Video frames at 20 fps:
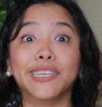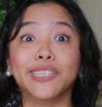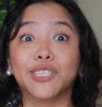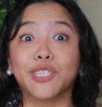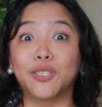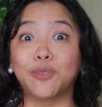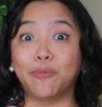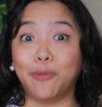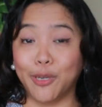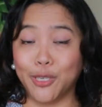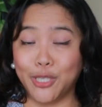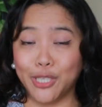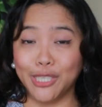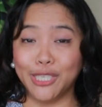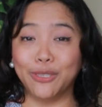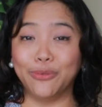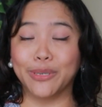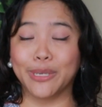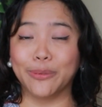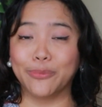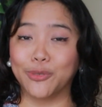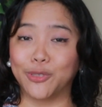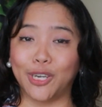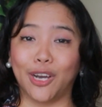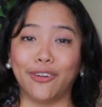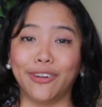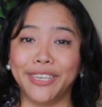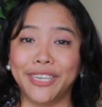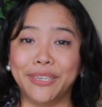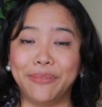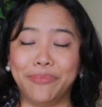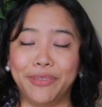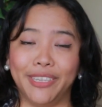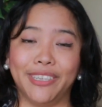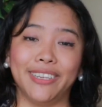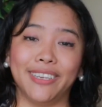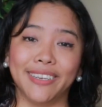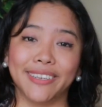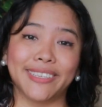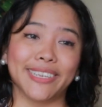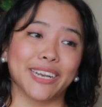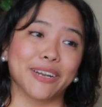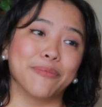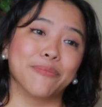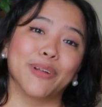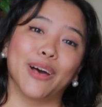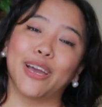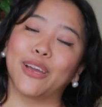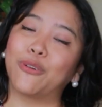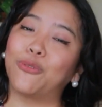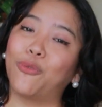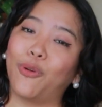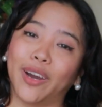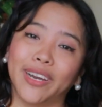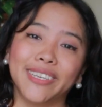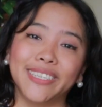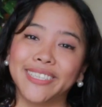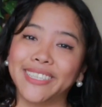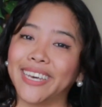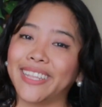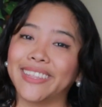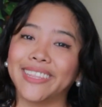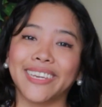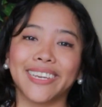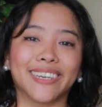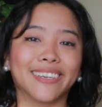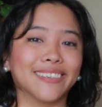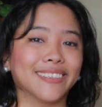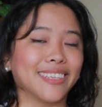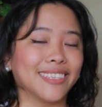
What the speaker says: especially when I'm drowning in meetings and I'm like, why is that there?